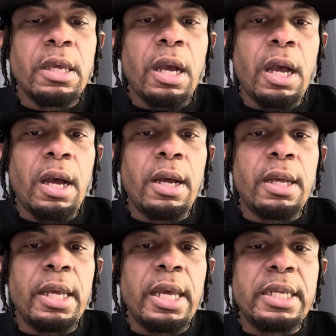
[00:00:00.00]

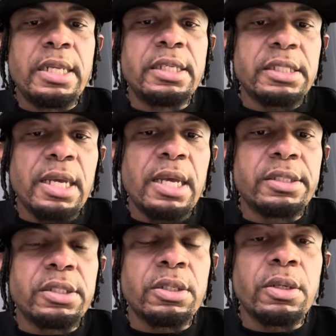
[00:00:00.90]
And then he
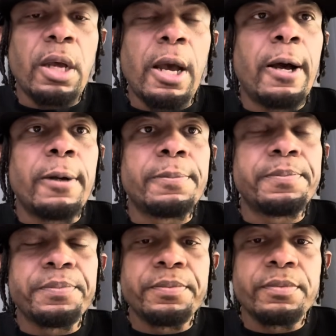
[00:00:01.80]
says,
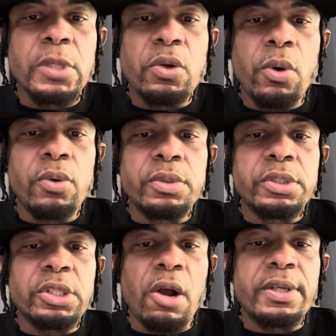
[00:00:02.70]
quote,
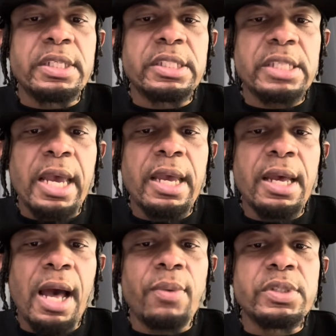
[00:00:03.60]
sorry to say,
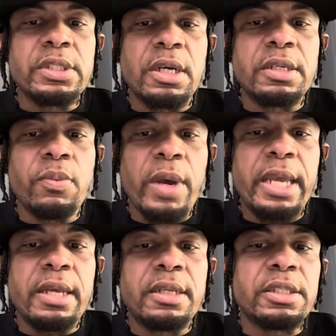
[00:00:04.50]
I was going to
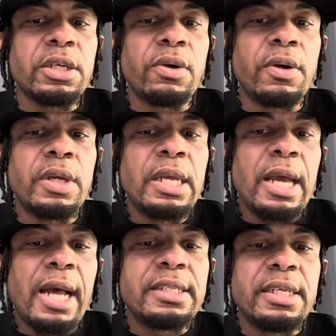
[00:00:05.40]
wait until
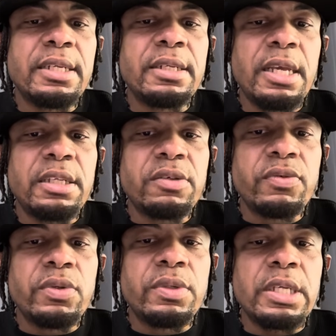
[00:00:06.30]
I did an
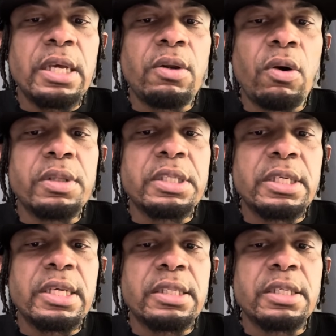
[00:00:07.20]
interview to
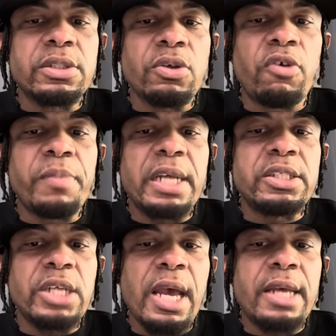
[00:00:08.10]
get this off my
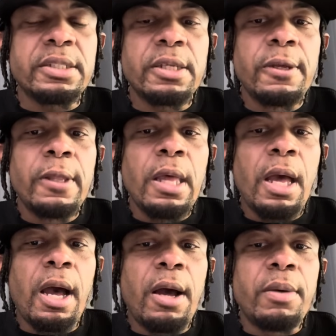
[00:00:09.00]
chest.
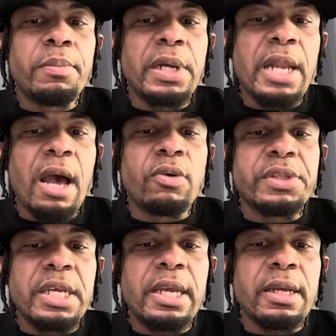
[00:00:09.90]
But I
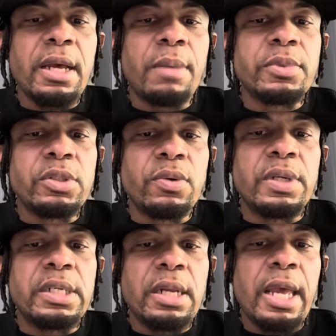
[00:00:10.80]
don't think I'm
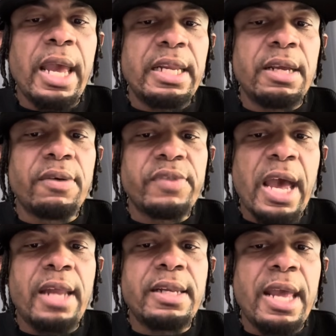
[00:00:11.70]
doing any of
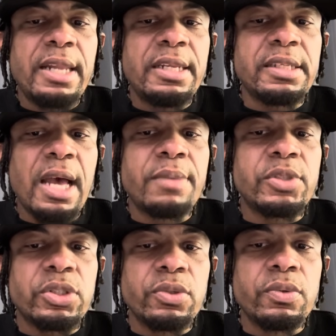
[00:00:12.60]
that anytime
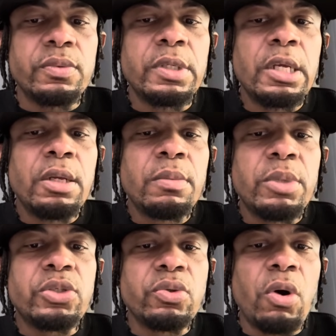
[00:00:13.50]
soon.
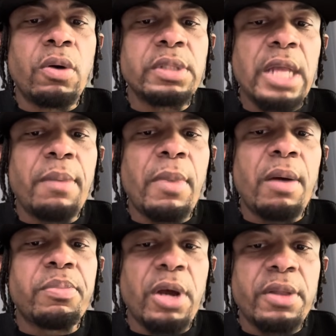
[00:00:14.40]
But you all not my
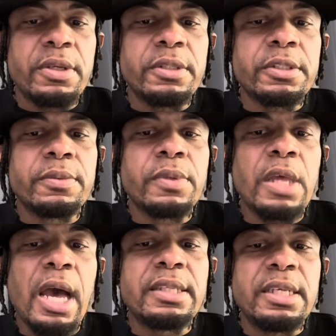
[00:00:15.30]
brothers.
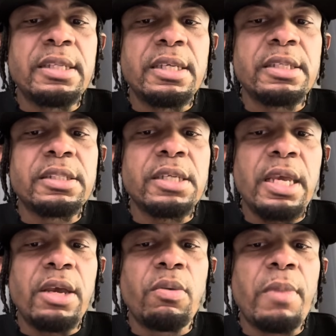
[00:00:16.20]
I did this to
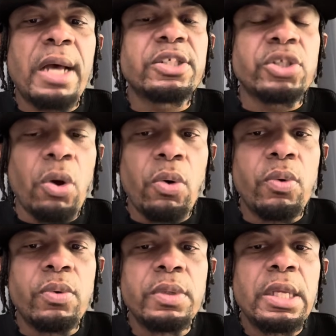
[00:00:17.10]
heal my
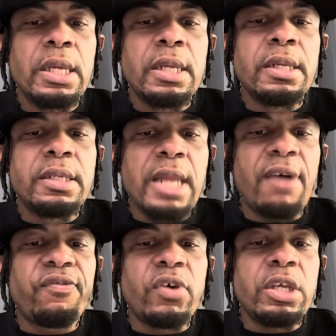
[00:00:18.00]
soul,
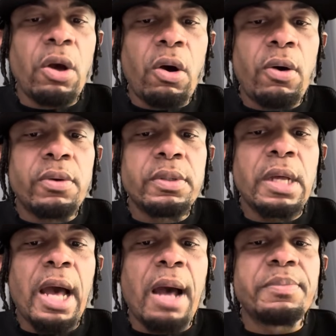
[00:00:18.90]
not for y'all.
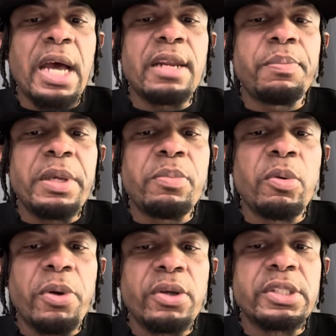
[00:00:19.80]
I'm not a people
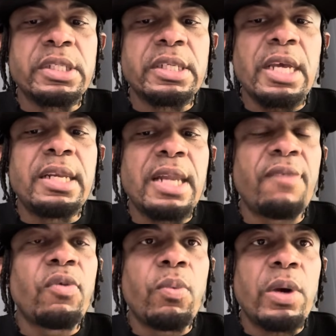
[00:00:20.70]
person and
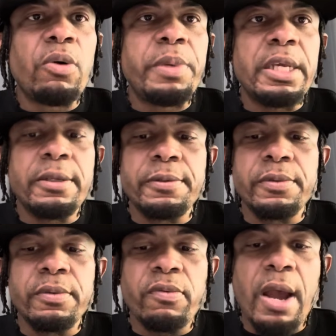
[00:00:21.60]
never will be.
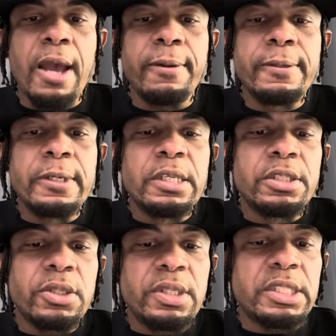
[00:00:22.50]
Right.
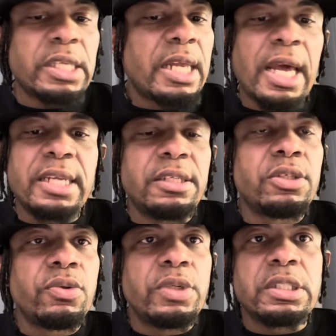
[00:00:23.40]
So he's saying I didn't
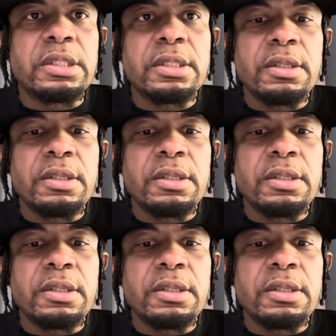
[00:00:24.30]
do this